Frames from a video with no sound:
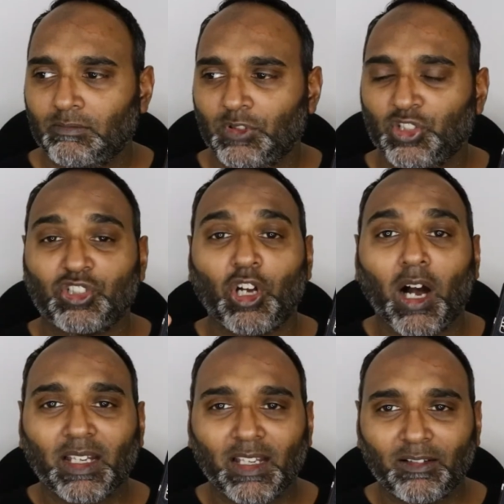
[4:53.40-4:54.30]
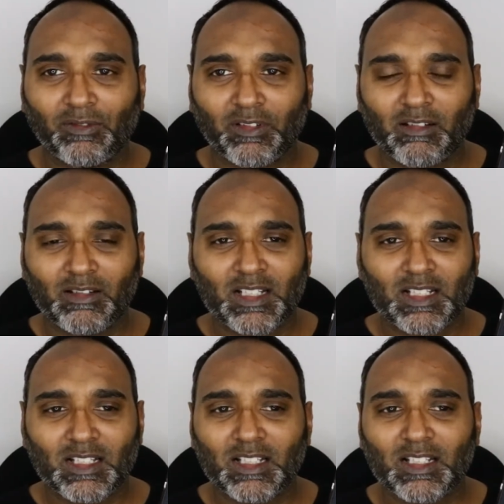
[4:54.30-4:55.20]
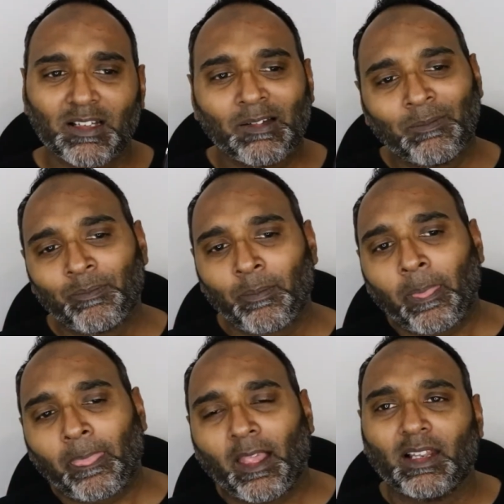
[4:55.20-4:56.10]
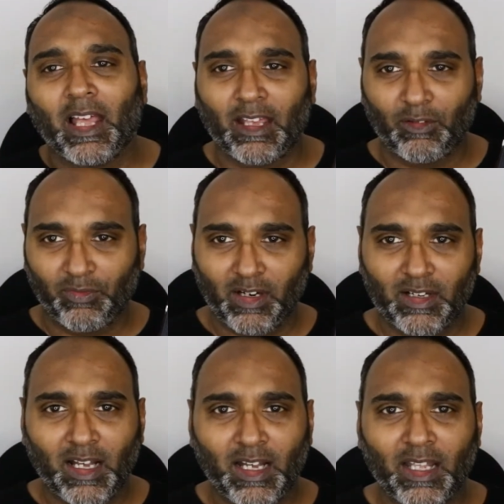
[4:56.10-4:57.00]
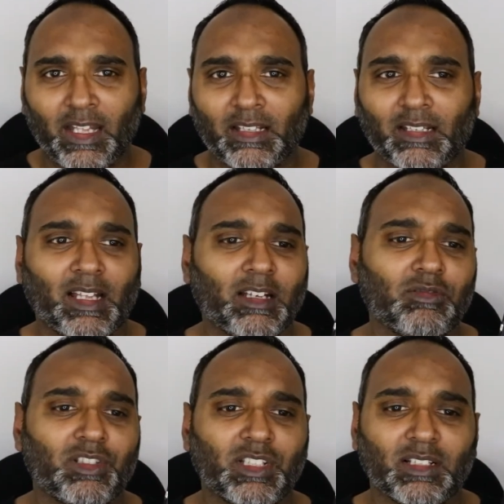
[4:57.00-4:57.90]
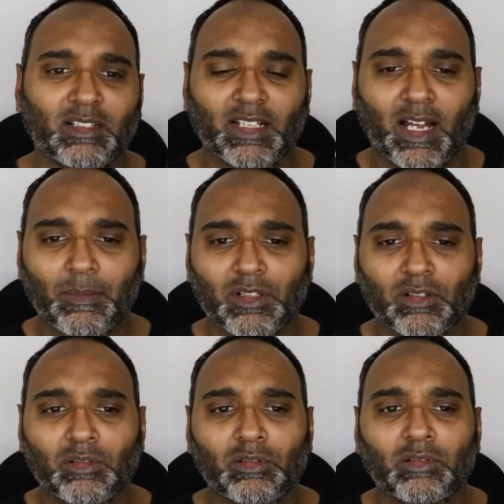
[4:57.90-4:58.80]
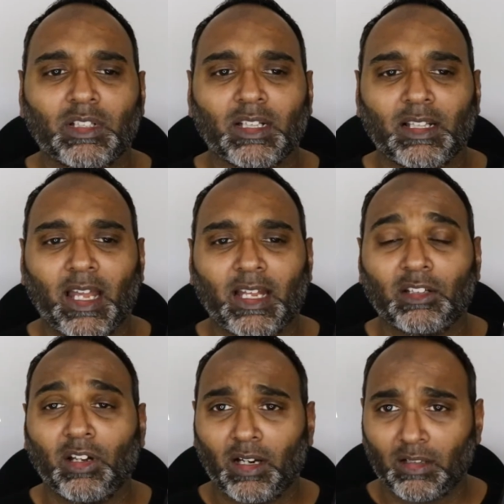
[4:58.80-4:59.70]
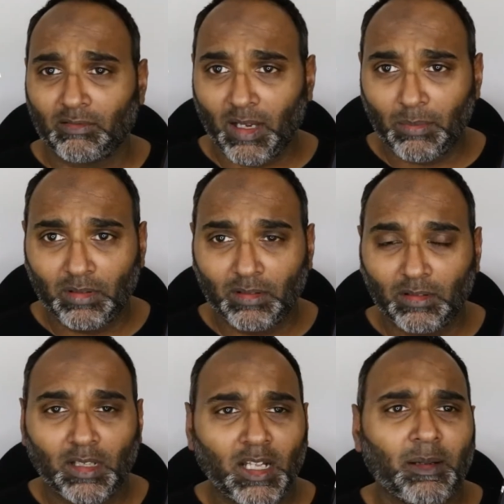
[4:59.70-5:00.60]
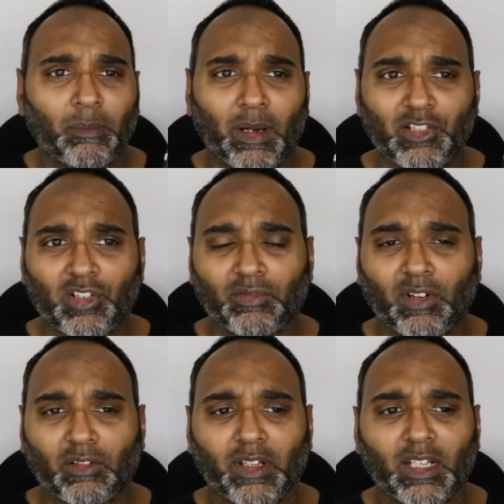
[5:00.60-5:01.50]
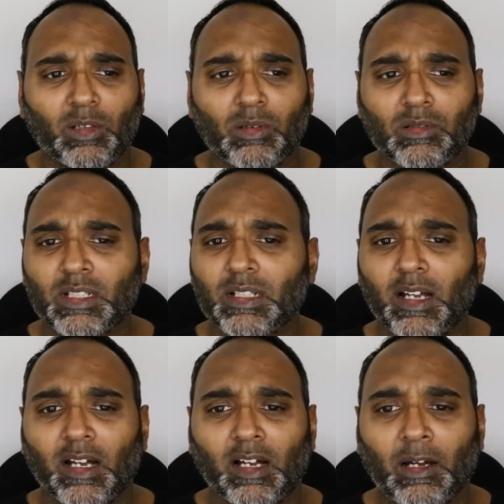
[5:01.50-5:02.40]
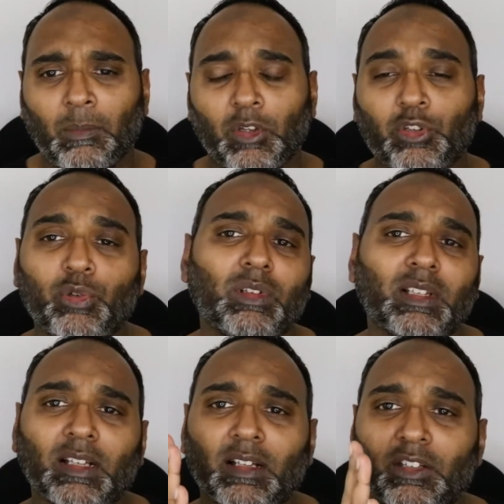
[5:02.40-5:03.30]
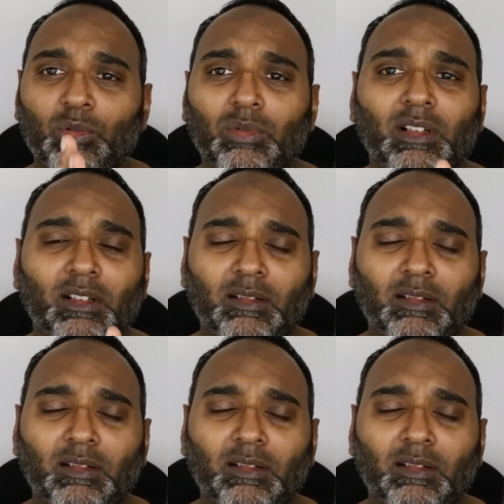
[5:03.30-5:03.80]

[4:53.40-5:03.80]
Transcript: shocking fragrances, like Fahrenheit, like Gucci Guilty Absolute, like Dark Rebel by John Barbados, you will